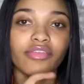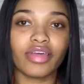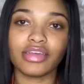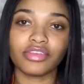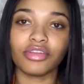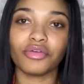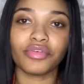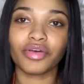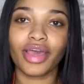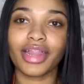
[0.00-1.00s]
Fashion
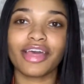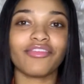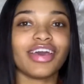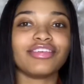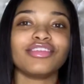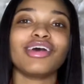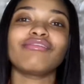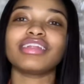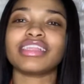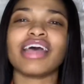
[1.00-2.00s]
Nova. Okay, like, Fashion
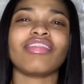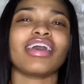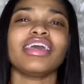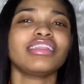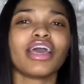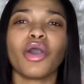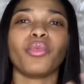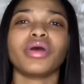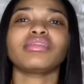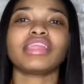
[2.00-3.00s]
Nova just have like, it's like a
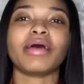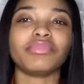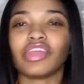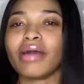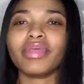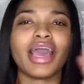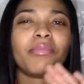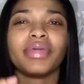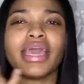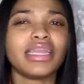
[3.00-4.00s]
one-stop shop. They
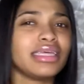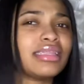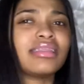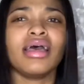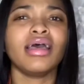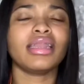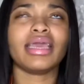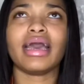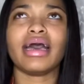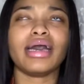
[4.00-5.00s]
got panties, they
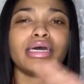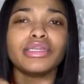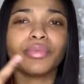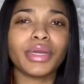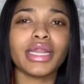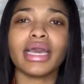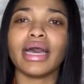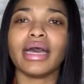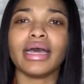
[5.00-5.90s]
got underwear, they got